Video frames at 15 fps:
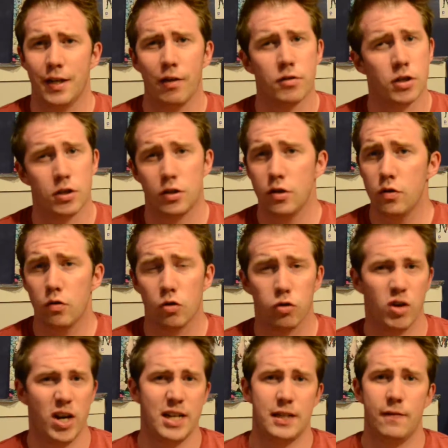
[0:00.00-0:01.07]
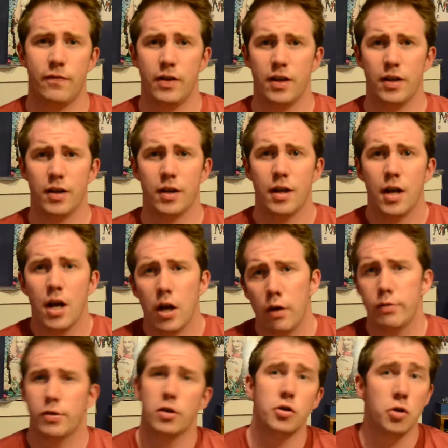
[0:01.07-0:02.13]
There's this new crazy villain
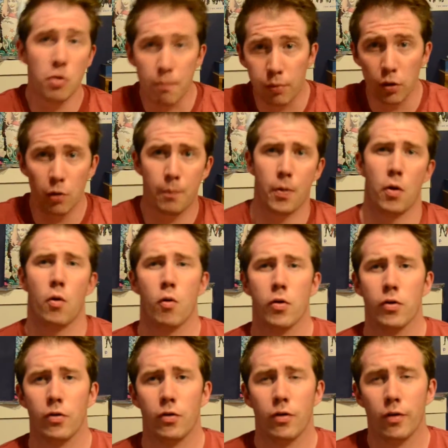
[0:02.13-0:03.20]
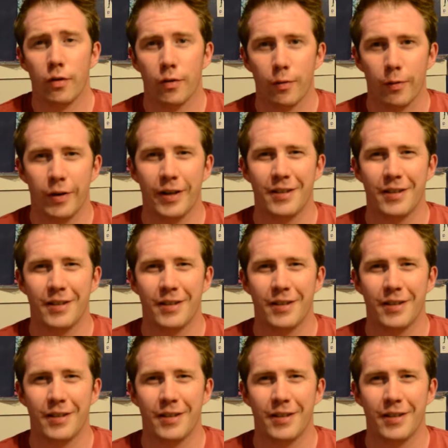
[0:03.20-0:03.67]
using a new blue portal,